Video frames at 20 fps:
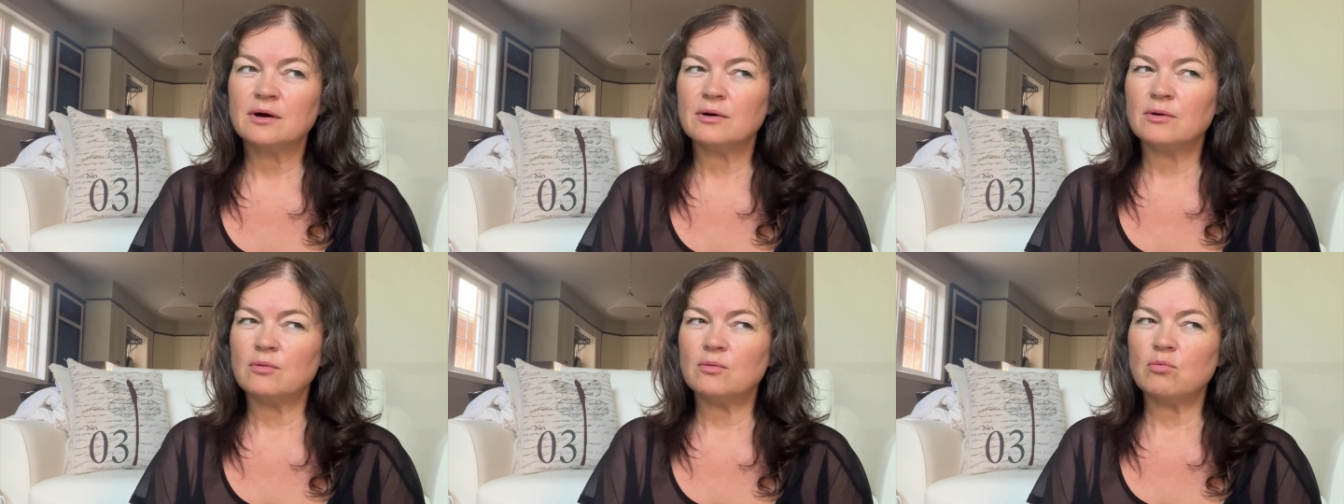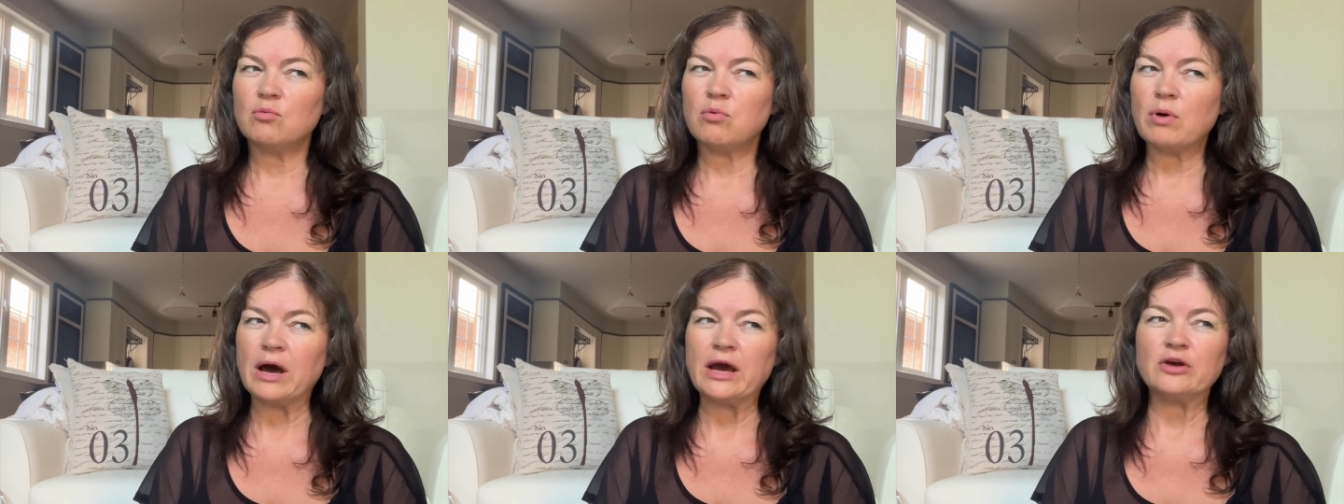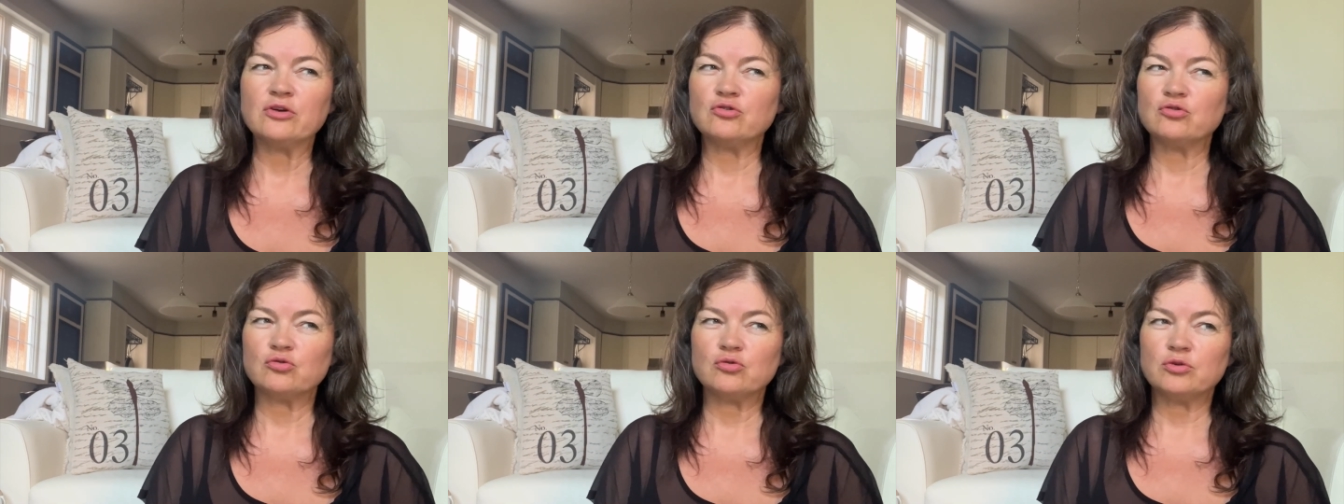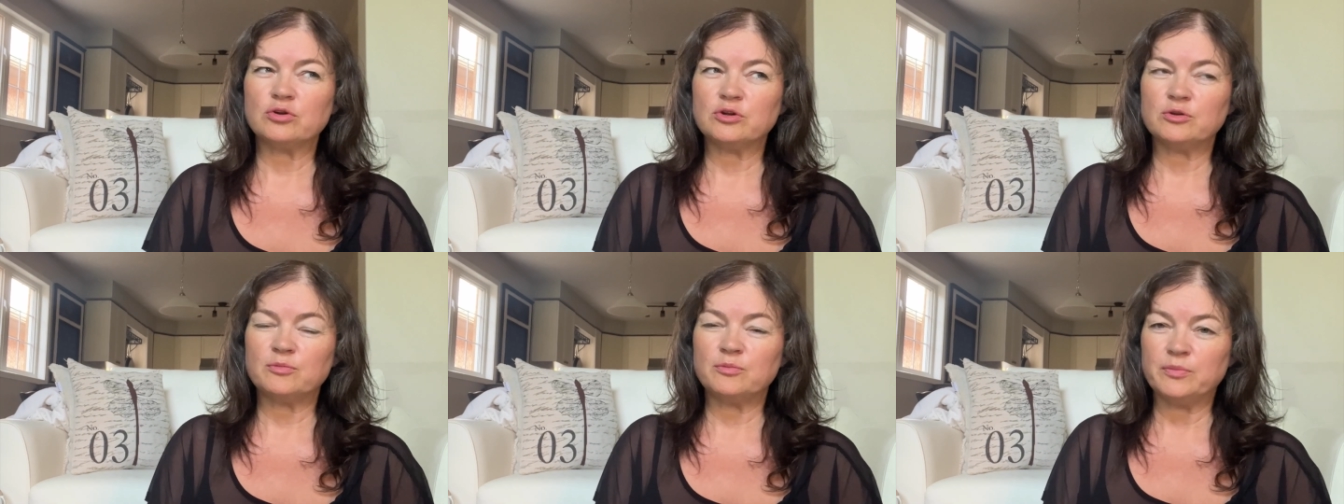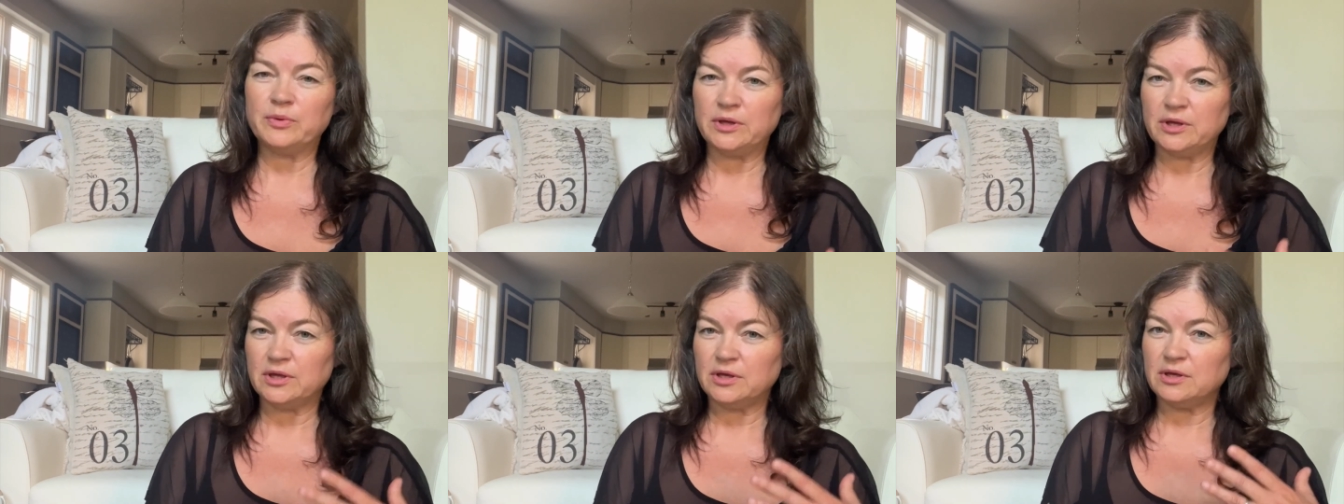Why should it
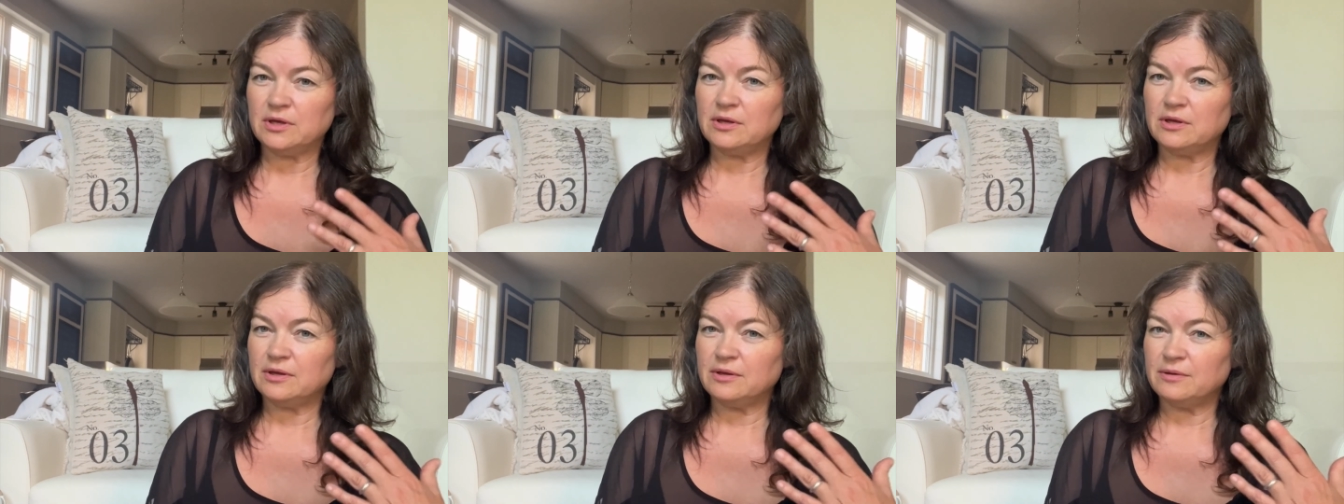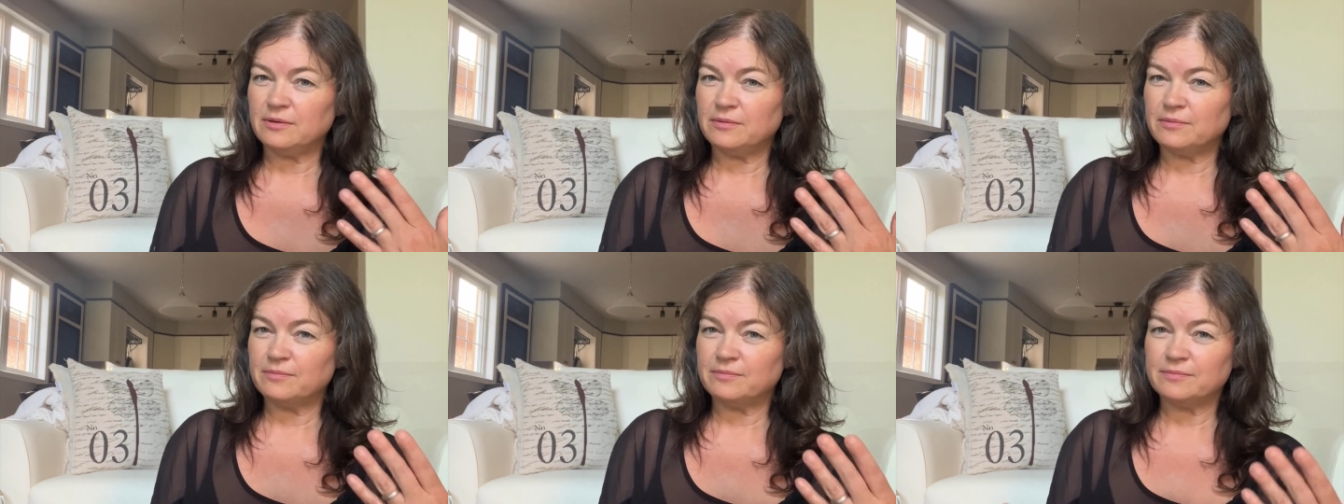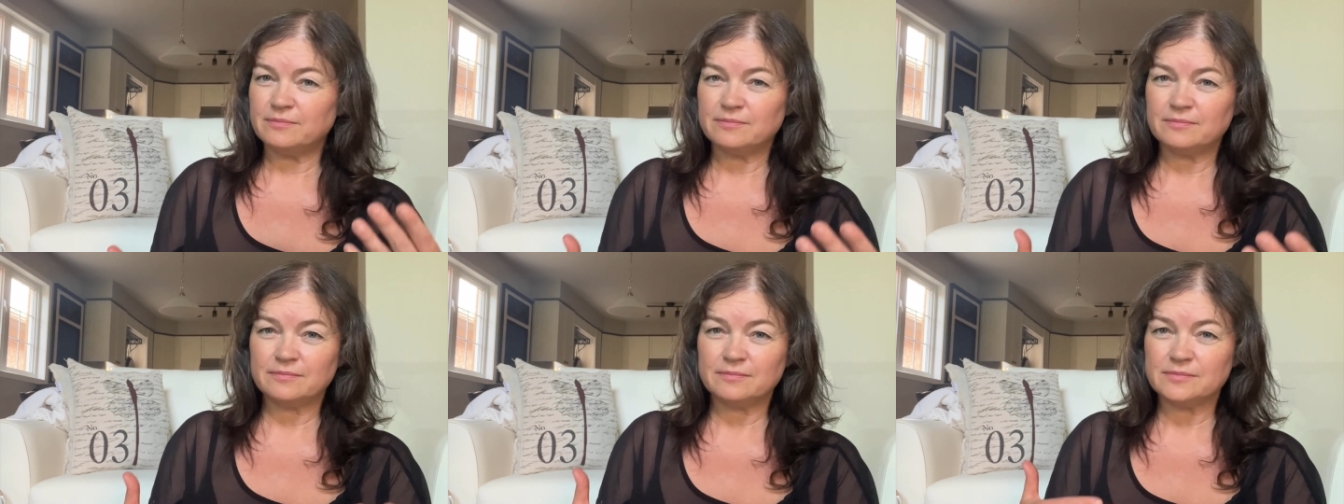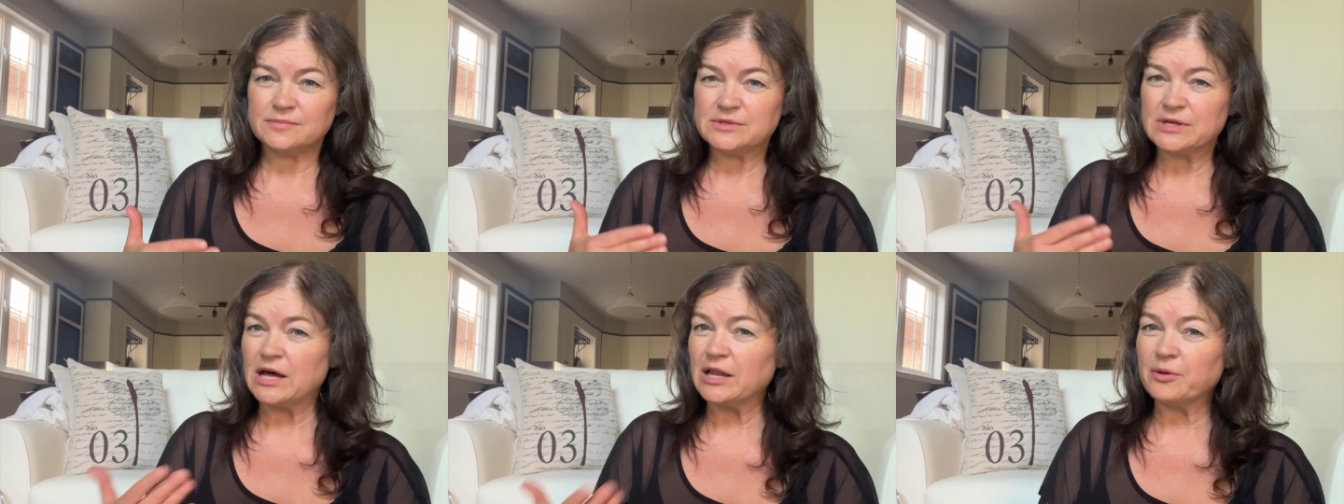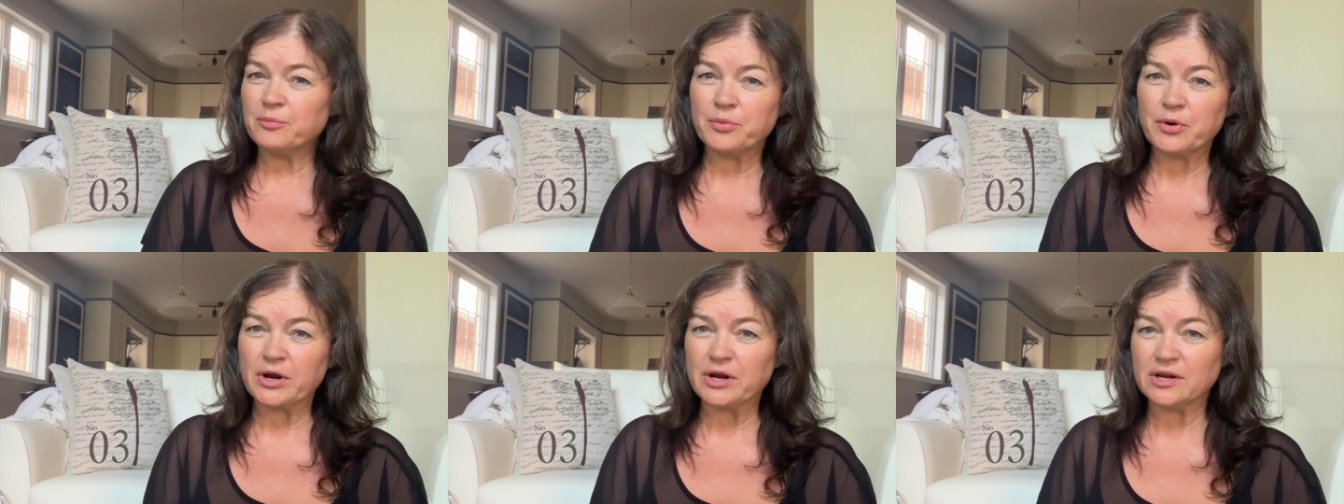be
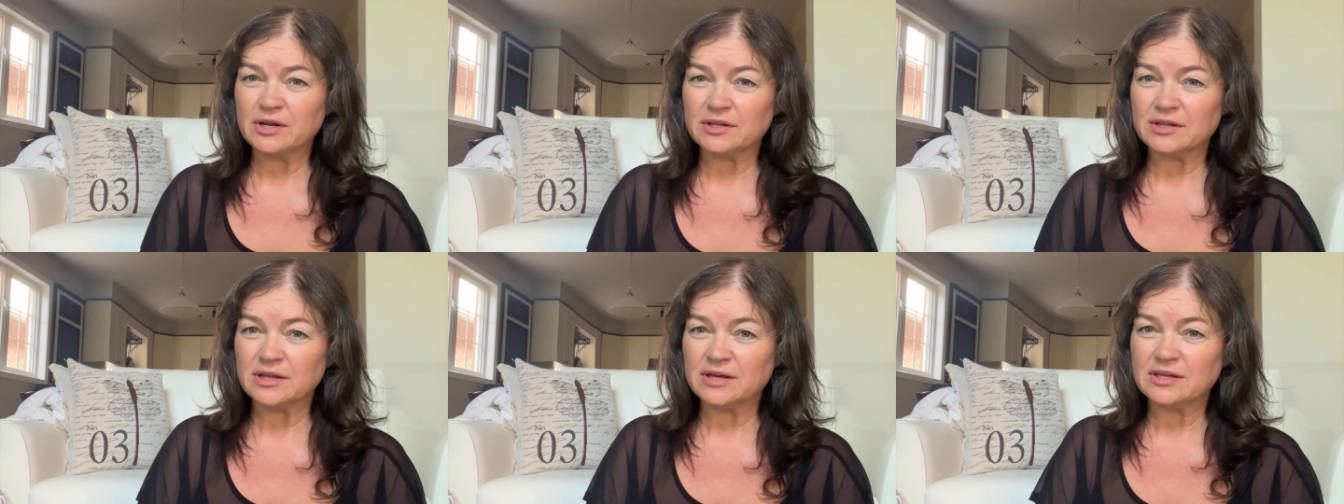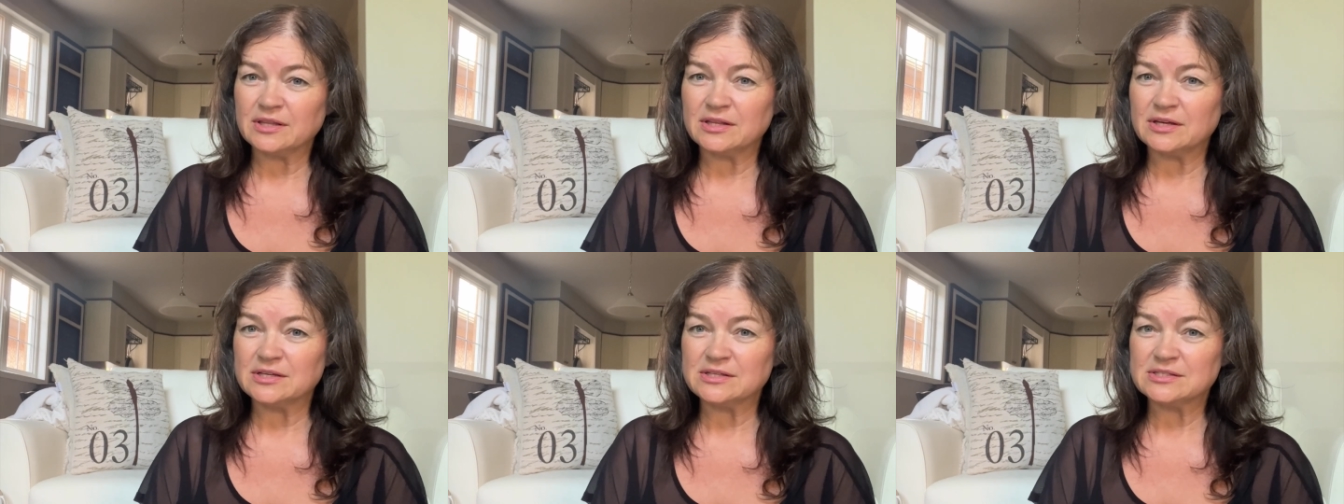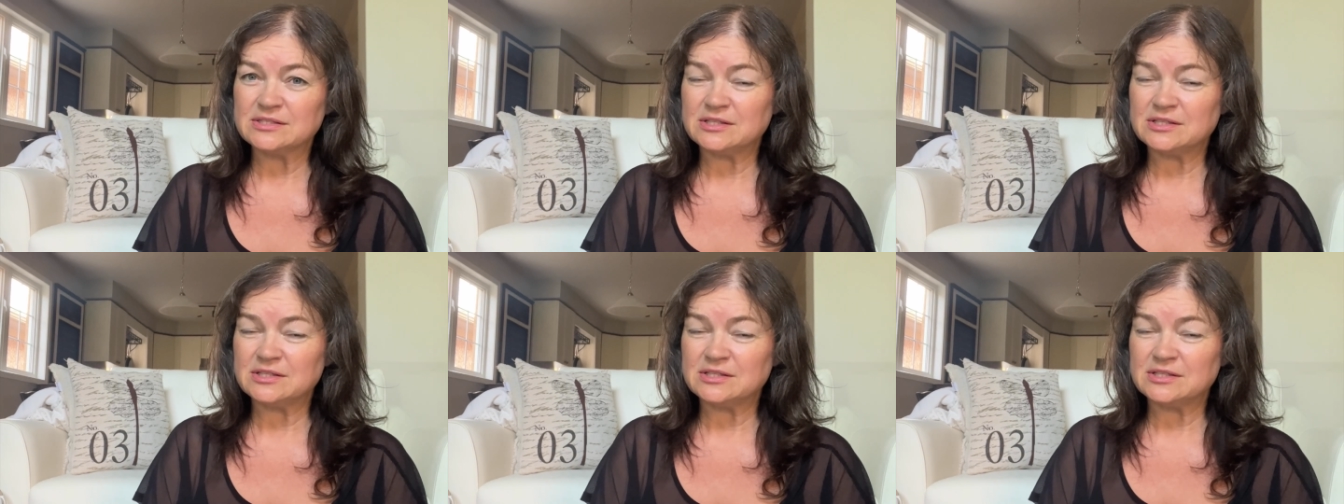celebrated like this?